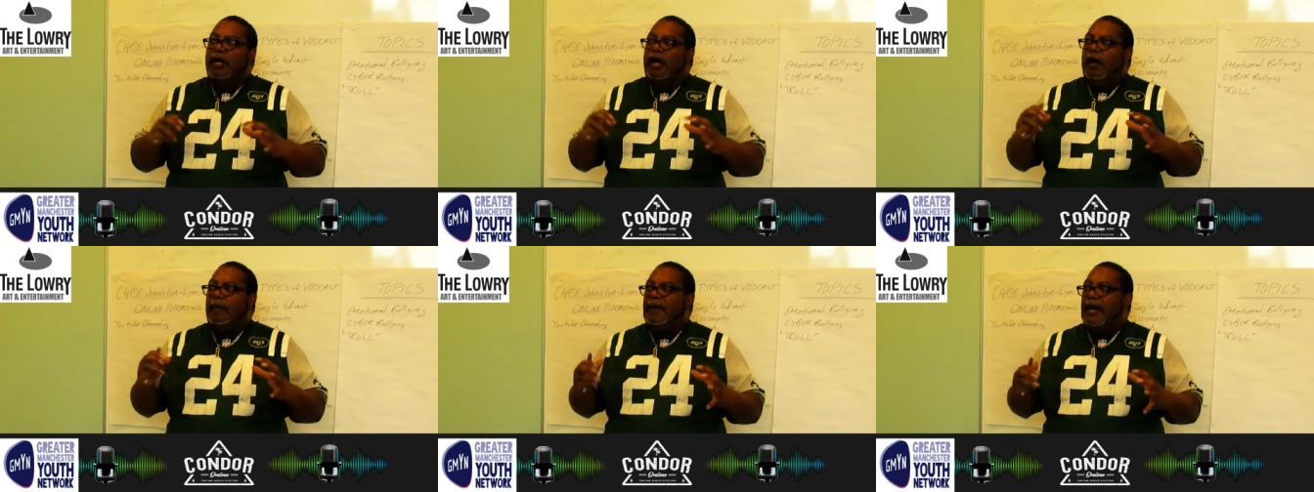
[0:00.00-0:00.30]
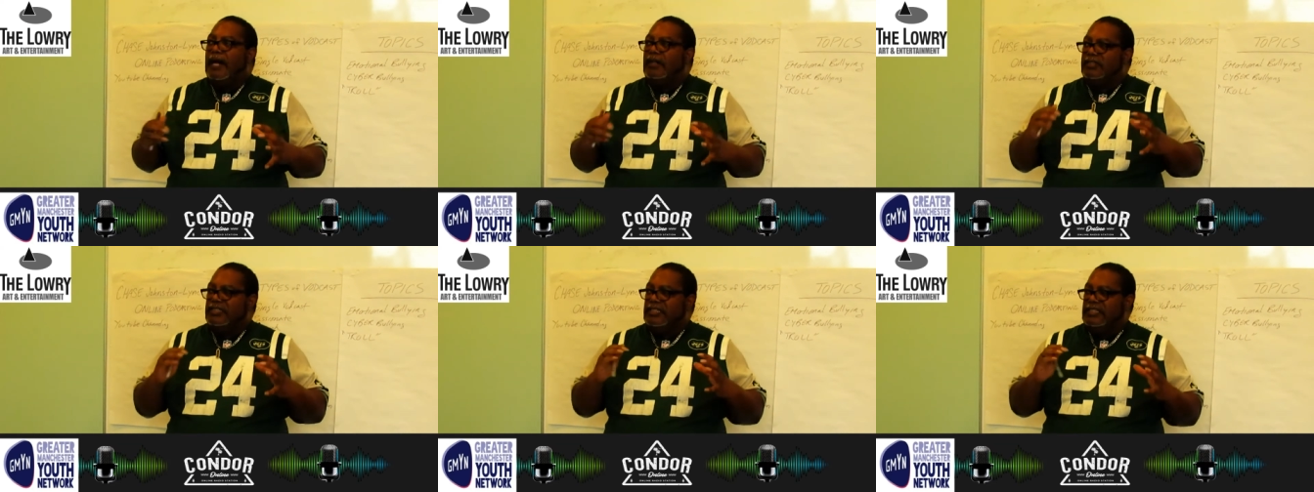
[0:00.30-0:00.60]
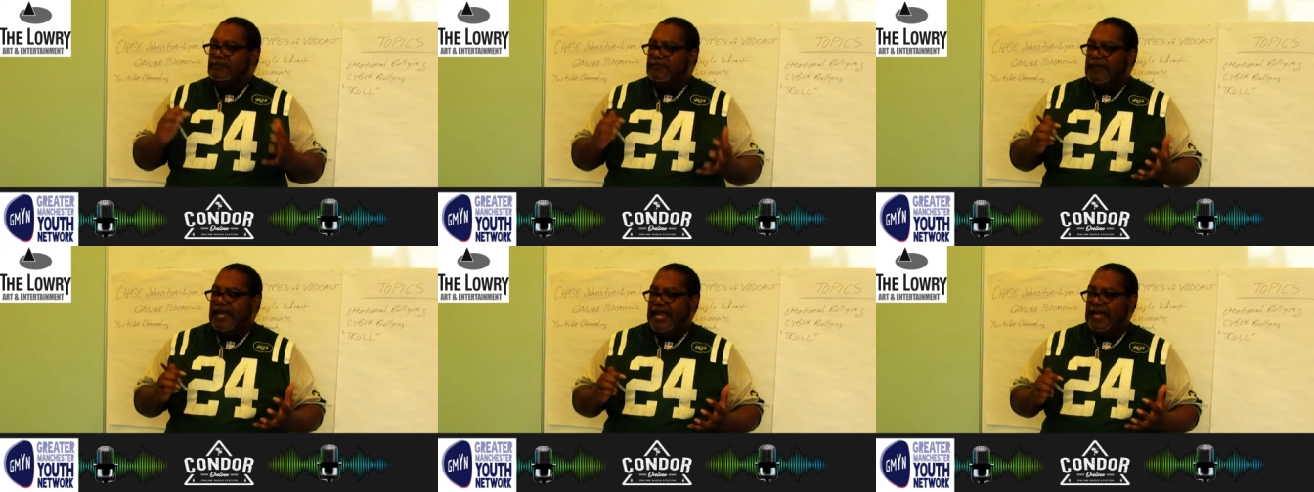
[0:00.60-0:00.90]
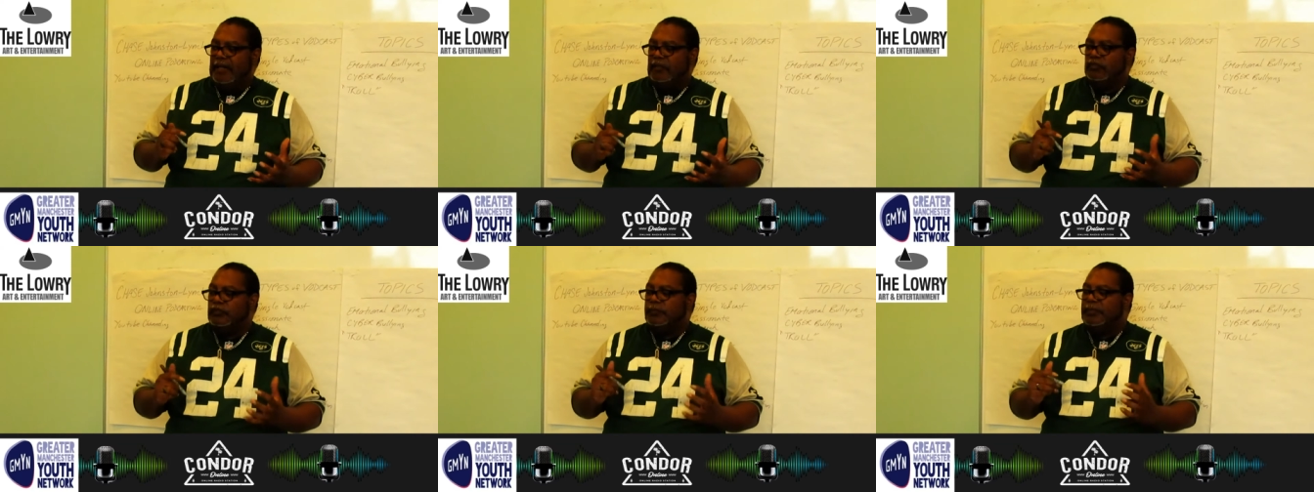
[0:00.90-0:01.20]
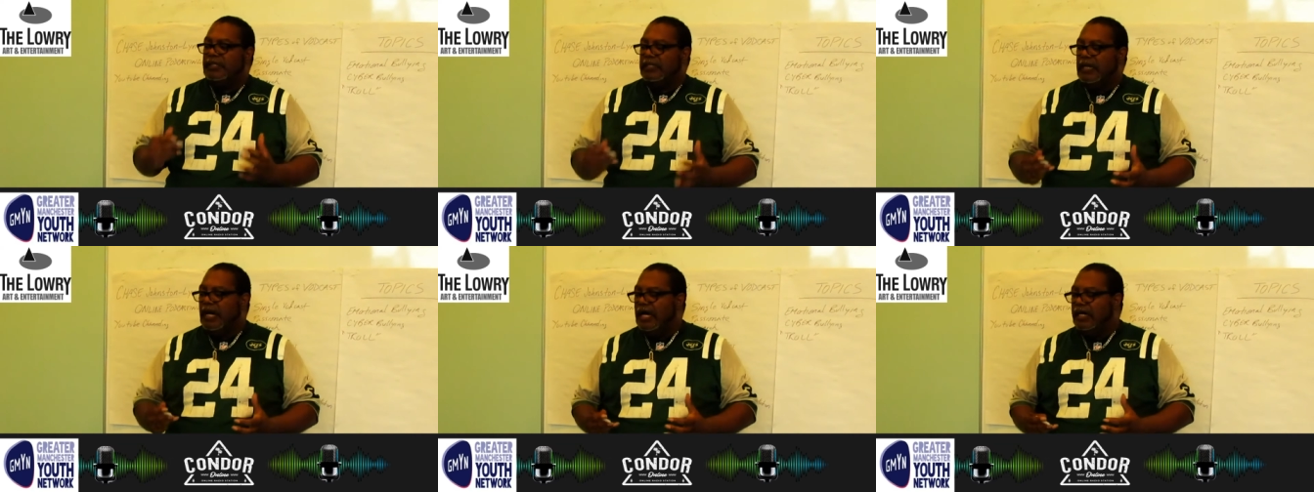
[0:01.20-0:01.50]
about these panels
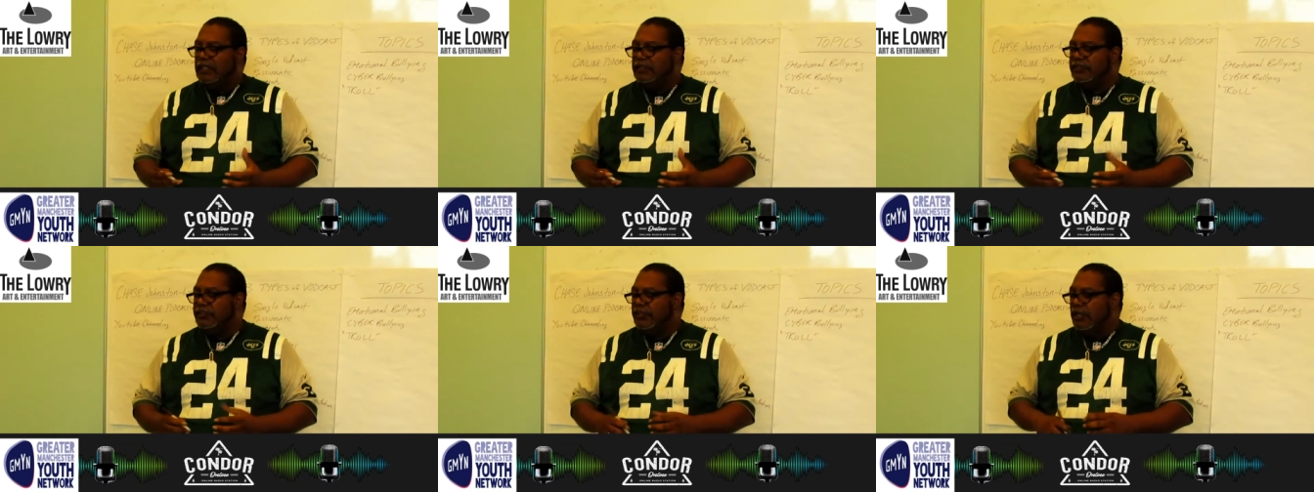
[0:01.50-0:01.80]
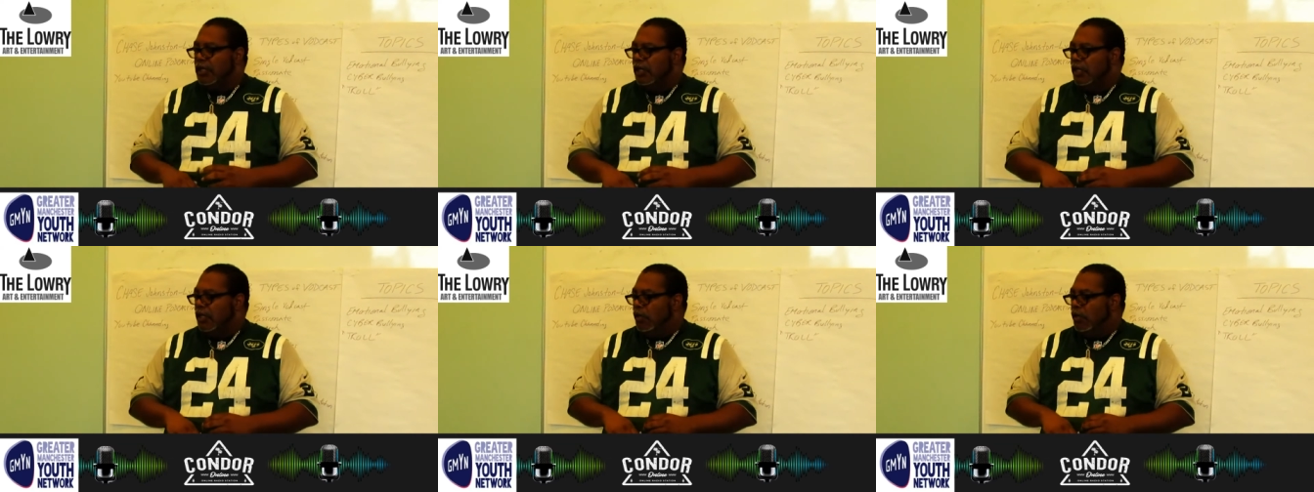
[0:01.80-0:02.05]
because